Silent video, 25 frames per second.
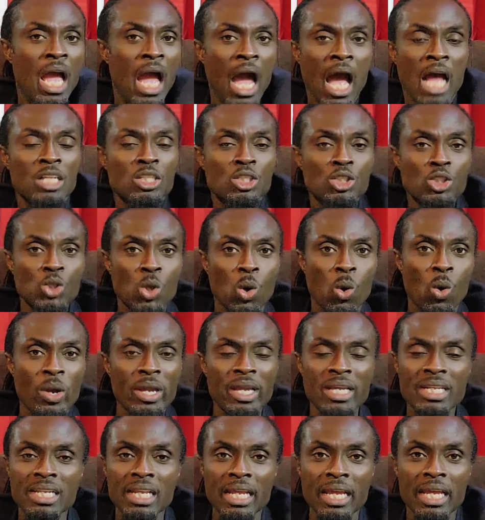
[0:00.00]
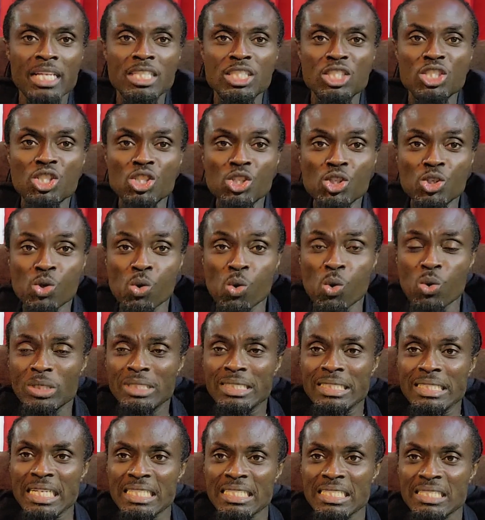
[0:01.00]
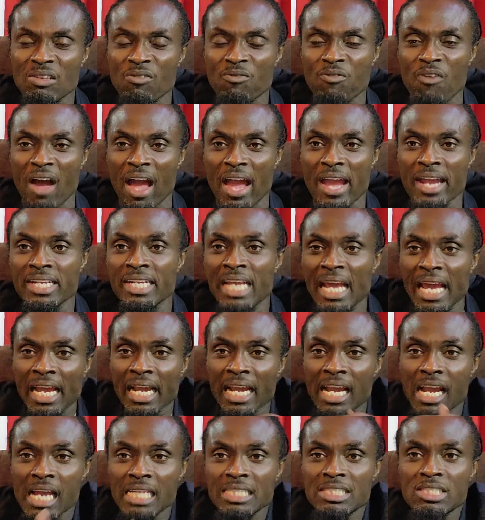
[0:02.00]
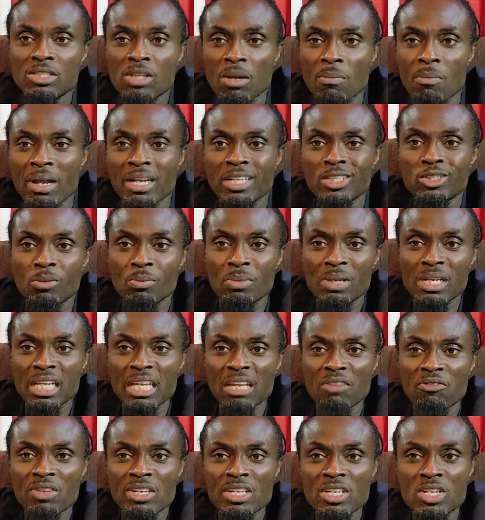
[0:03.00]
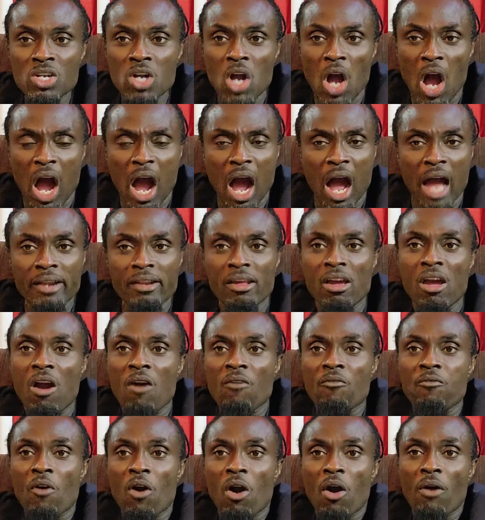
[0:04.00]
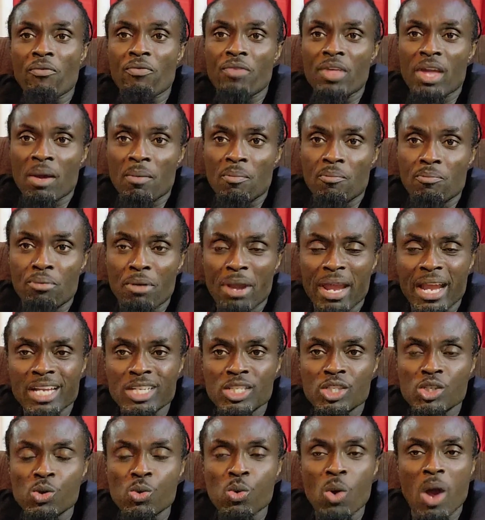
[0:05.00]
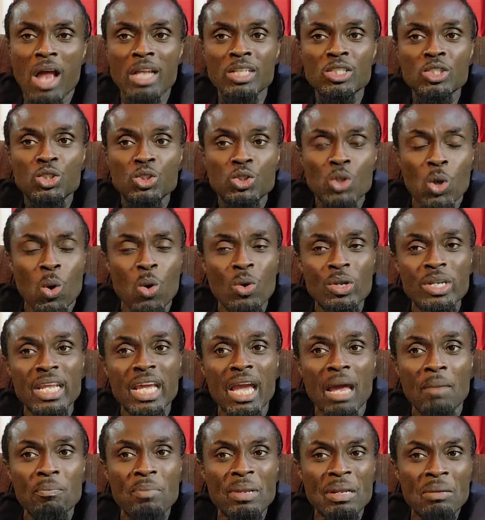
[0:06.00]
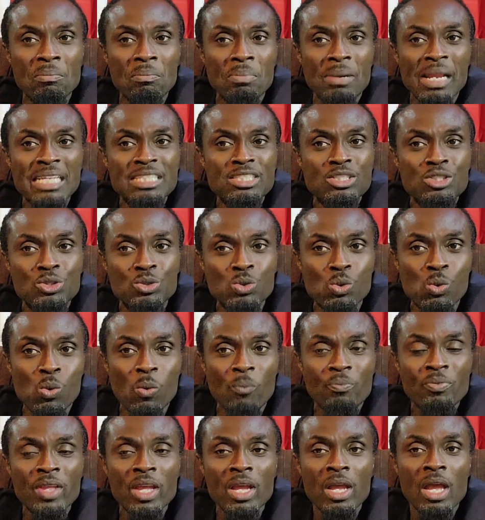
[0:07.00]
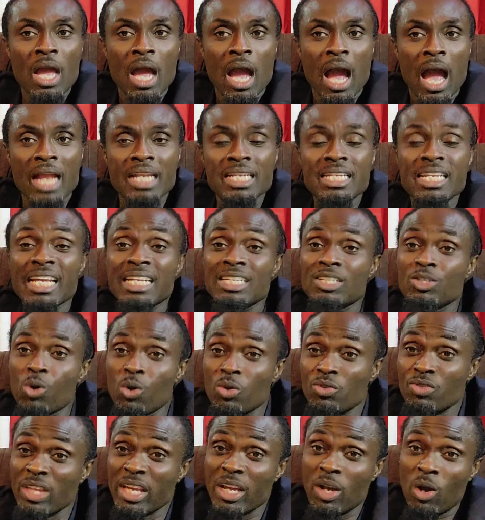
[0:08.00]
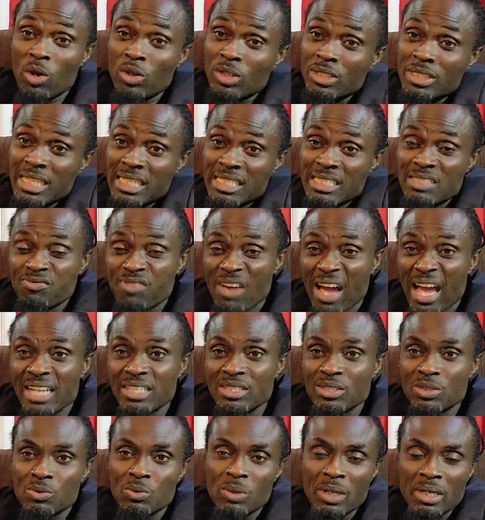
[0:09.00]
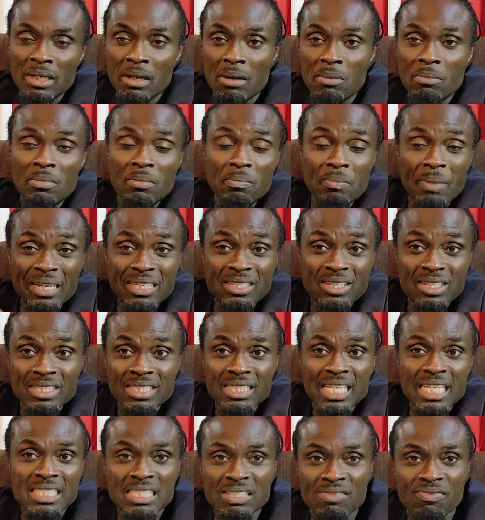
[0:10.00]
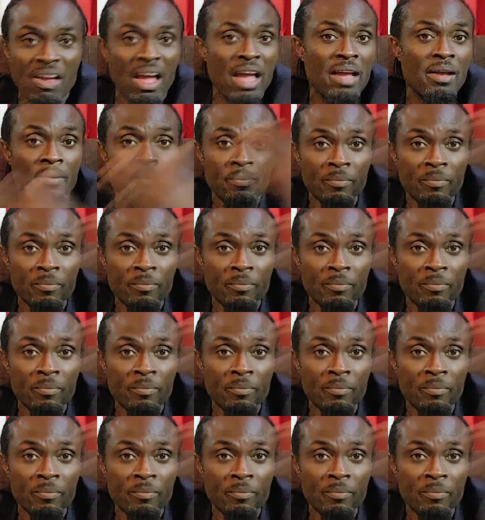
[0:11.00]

And so it is you testifying, get somebody to believe in God for their breakthrough. And so they have been blessed too. And they know they're going to testify to one another. Everybody can testify.